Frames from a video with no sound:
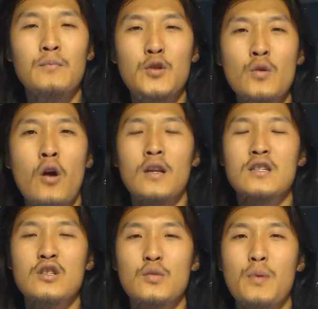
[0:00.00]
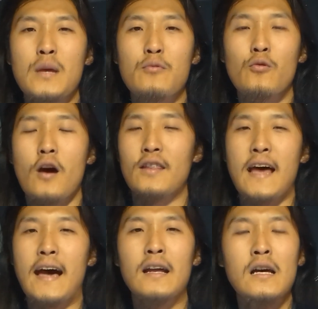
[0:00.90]
Do not listen to people like
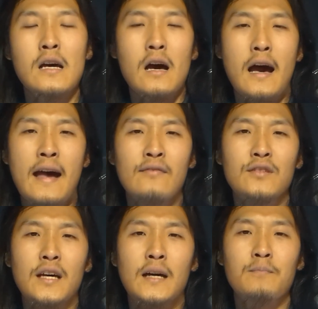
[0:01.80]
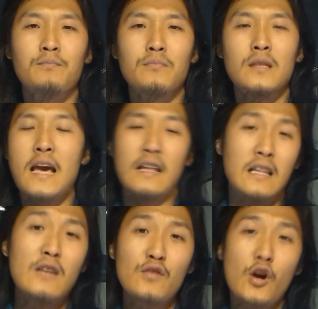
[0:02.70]
that. And yeah,
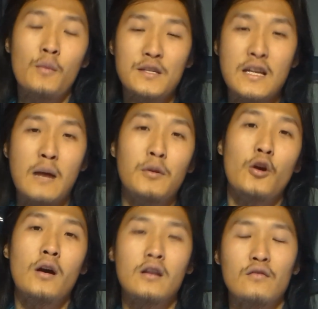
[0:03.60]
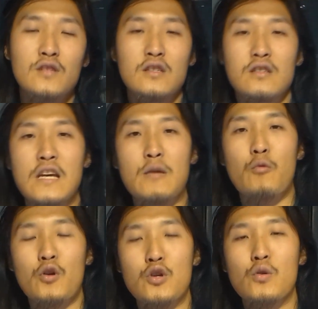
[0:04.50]
leave your comments down below. I'd love to see
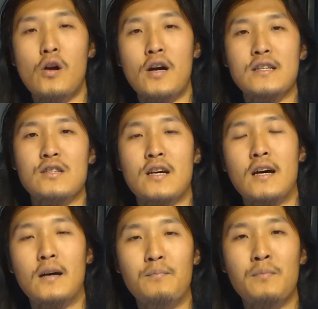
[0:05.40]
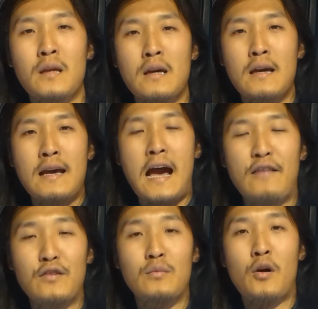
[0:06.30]
what you guys
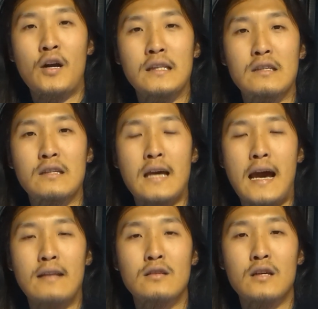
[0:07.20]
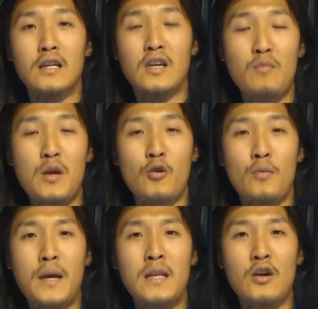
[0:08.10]
have in mind. And give me your
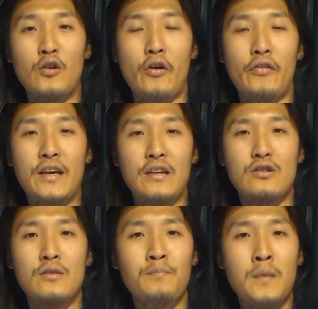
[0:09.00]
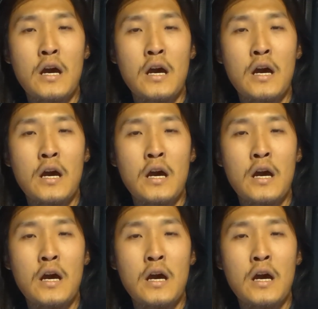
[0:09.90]
opinion on this.